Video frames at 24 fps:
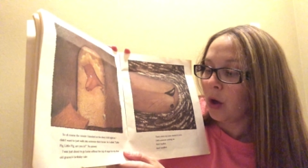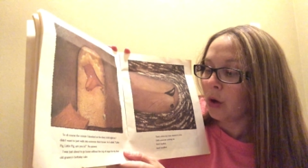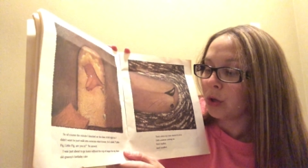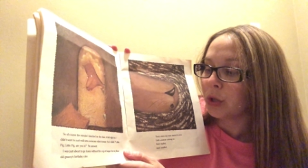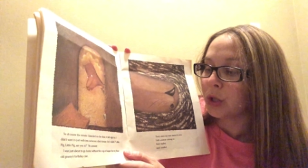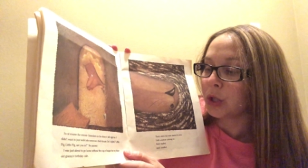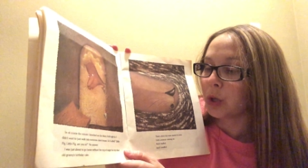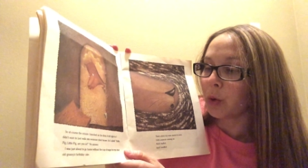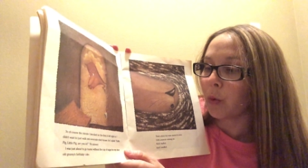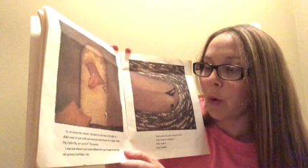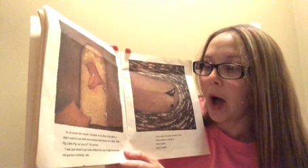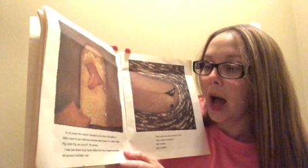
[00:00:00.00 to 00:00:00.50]

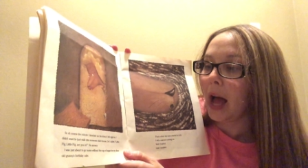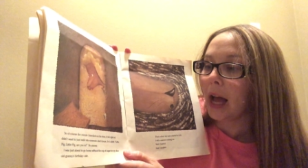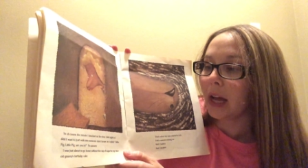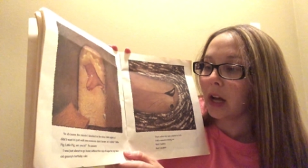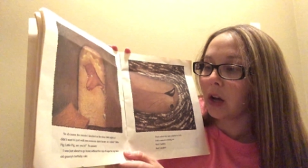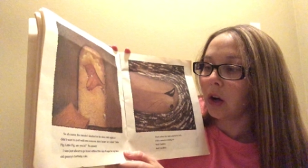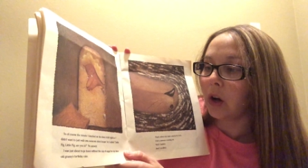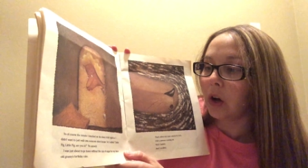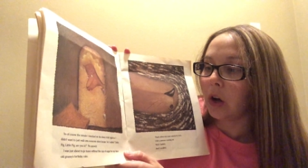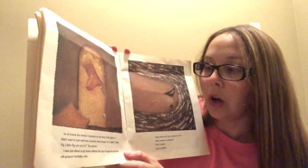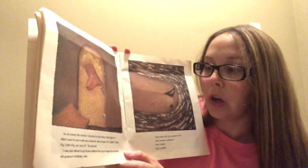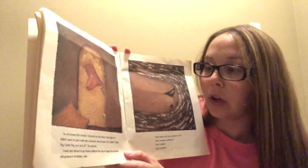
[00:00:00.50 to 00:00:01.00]
so I
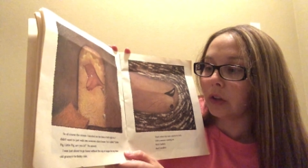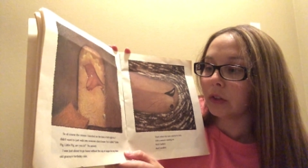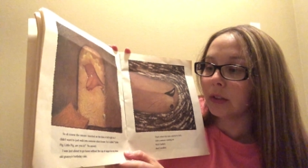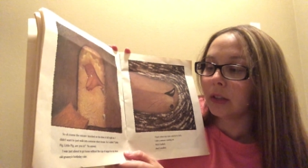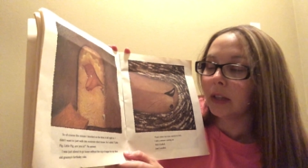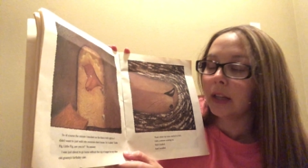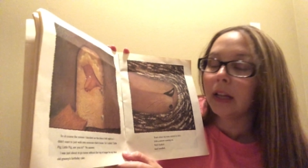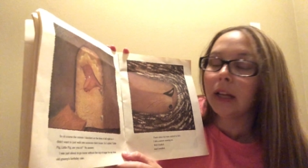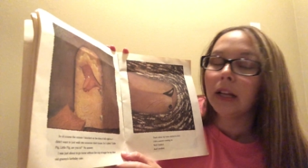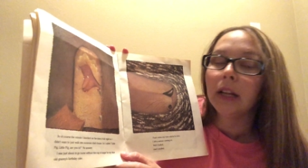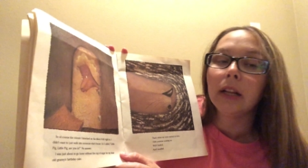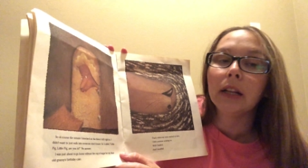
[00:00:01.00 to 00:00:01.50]

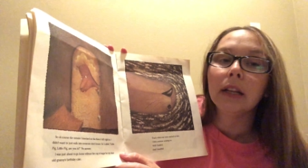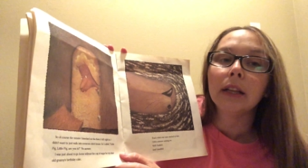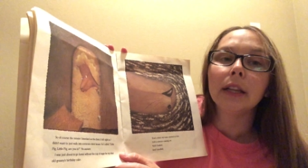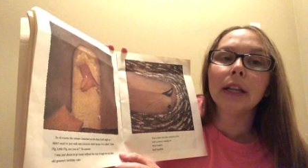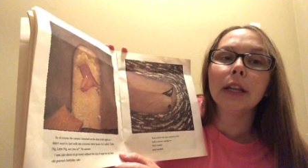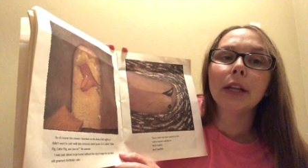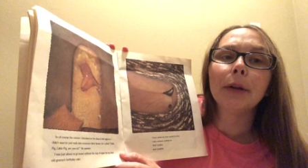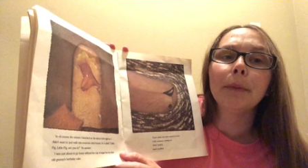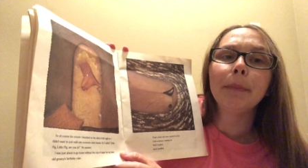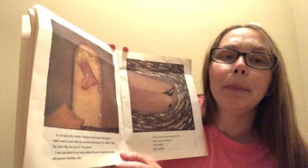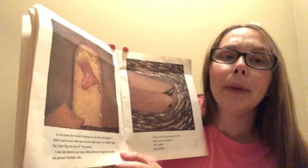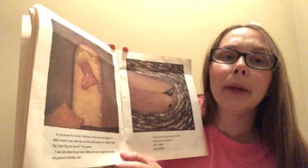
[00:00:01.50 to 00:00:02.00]
called,
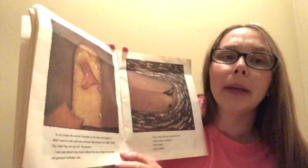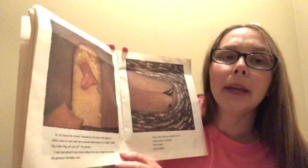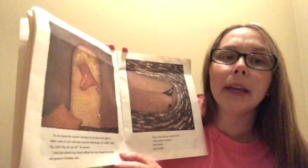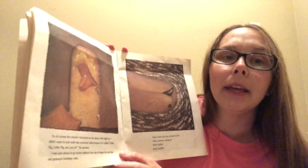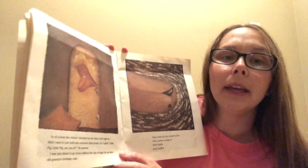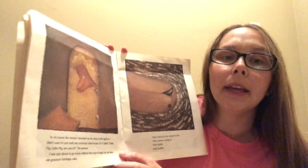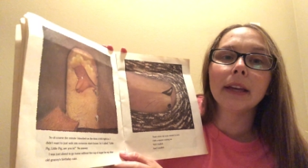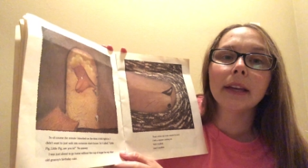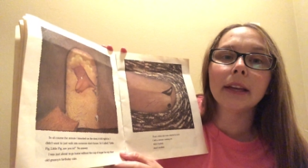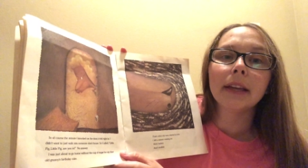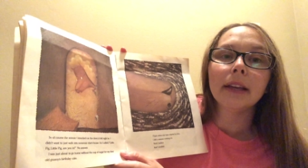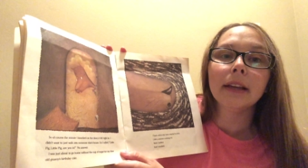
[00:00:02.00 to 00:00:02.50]
"Little
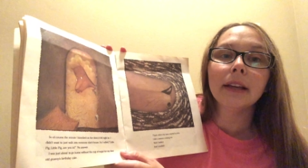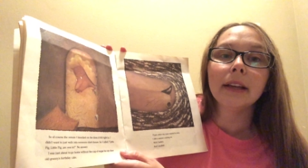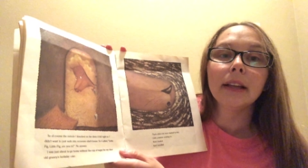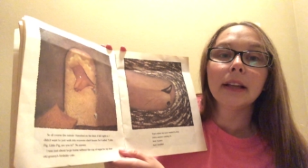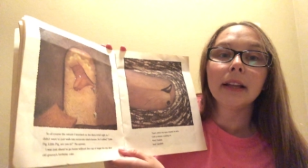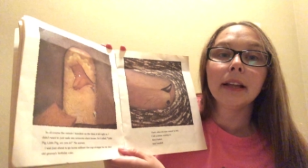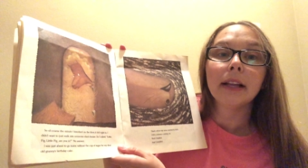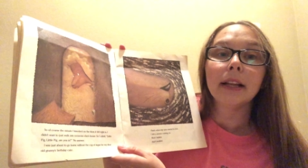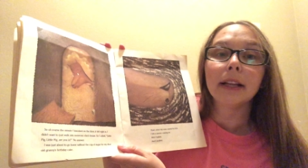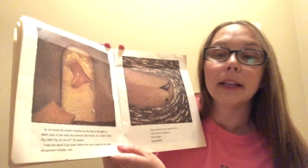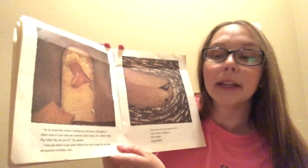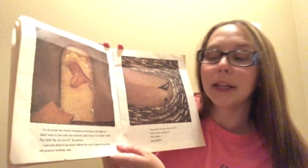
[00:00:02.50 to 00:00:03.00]
pig,
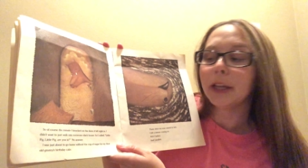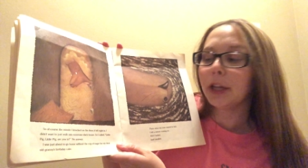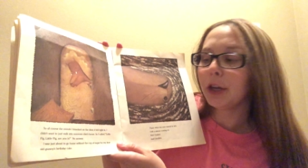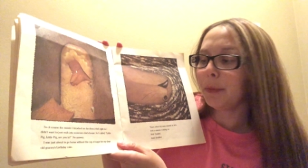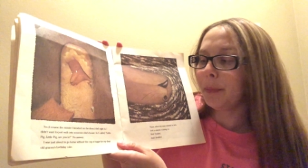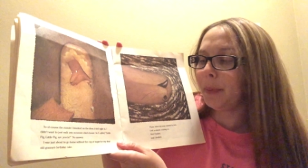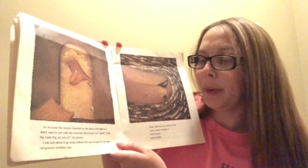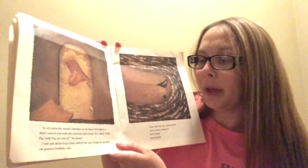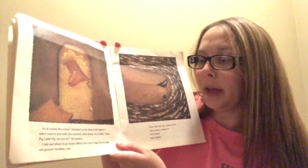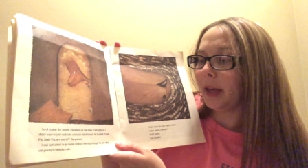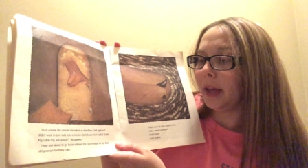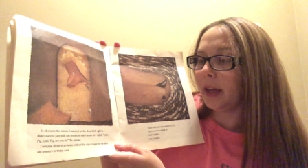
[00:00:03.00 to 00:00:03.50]
little
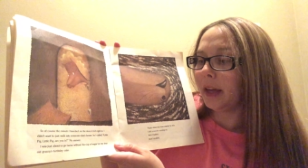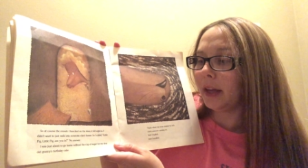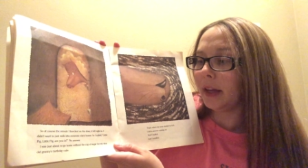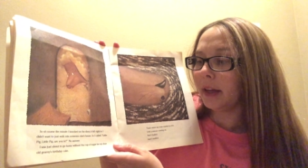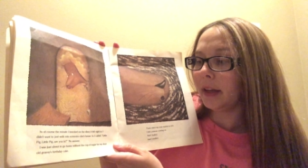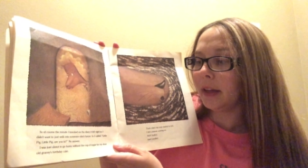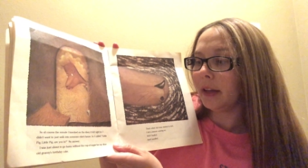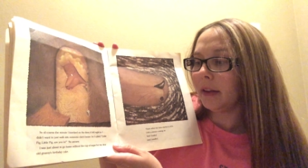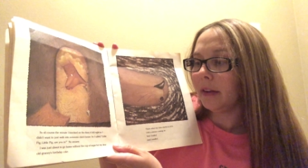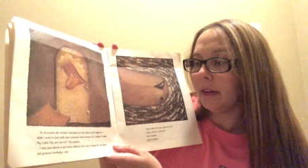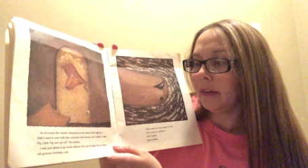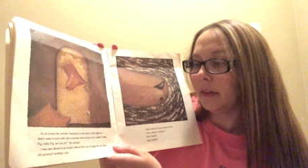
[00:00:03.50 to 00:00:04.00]

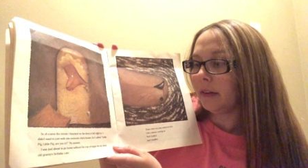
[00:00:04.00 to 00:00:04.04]
pig,